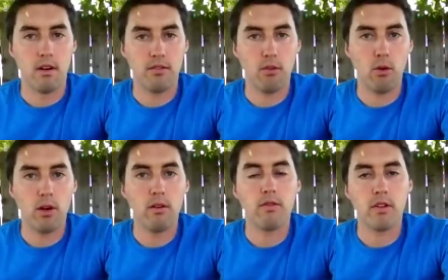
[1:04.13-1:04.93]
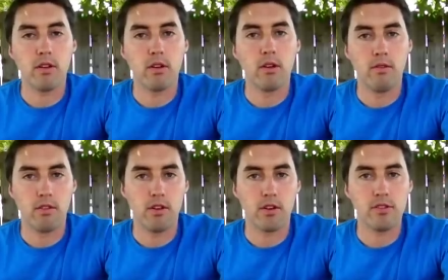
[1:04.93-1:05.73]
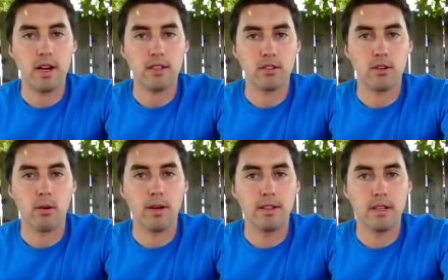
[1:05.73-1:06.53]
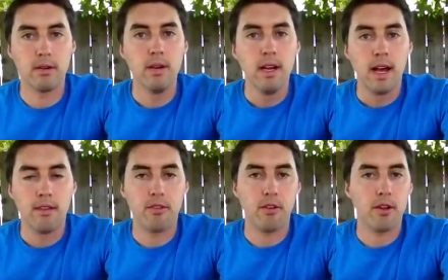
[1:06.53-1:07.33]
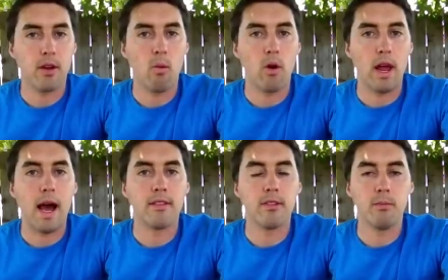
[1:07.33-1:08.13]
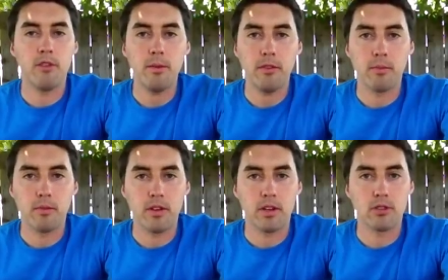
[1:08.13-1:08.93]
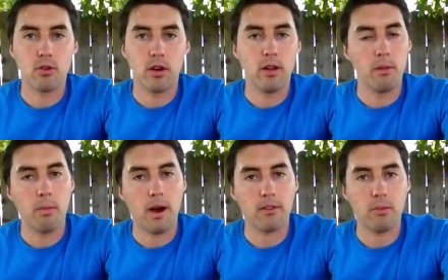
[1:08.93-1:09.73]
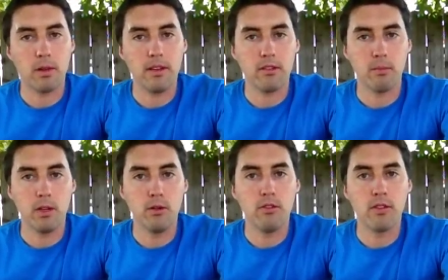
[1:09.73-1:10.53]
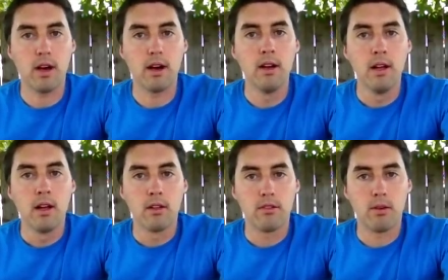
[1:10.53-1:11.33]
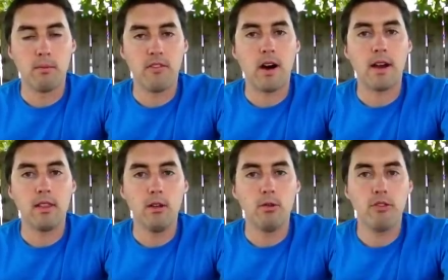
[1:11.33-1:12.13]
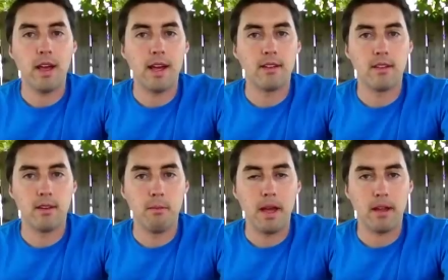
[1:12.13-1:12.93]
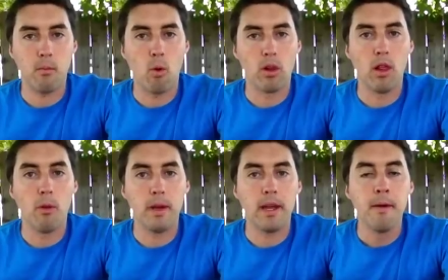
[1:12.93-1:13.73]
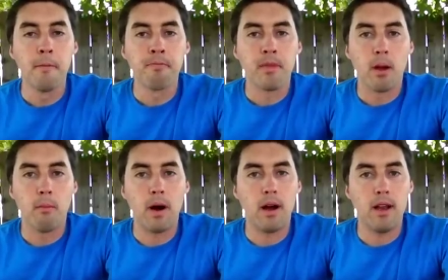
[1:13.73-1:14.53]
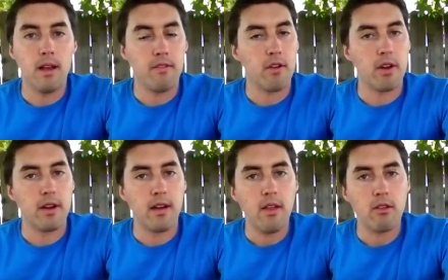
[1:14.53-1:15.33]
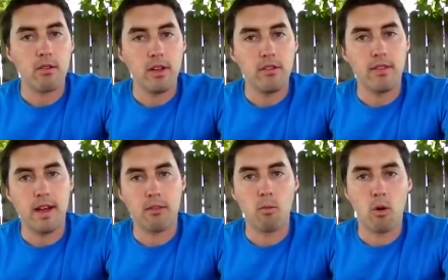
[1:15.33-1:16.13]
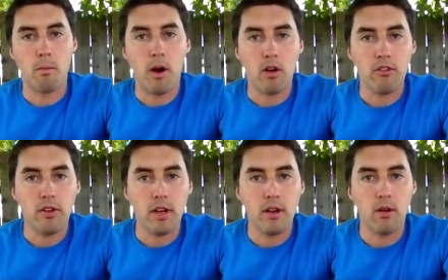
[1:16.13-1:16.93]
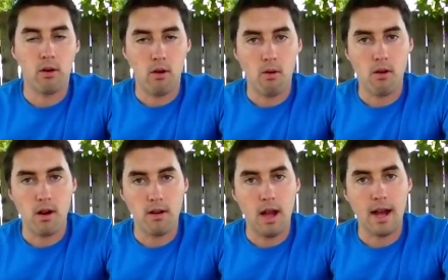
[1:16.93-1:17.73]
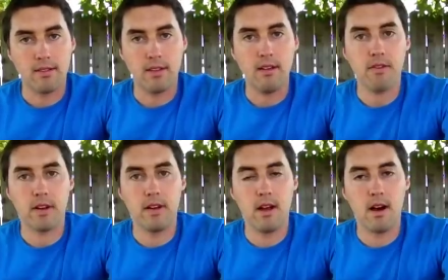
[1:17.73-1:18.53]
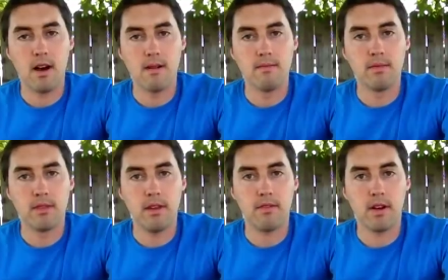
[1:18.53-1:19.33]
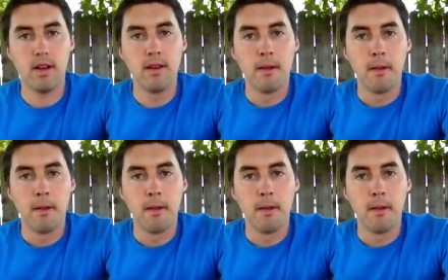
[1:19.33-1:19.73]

of soil for your for your sod to grow into, and so you're going to want to add some gypsum to your soil and possibly some loose. Uh, some fine loose sand to make it more loamy. But if you're in another region that's more marshy or, or has different um, different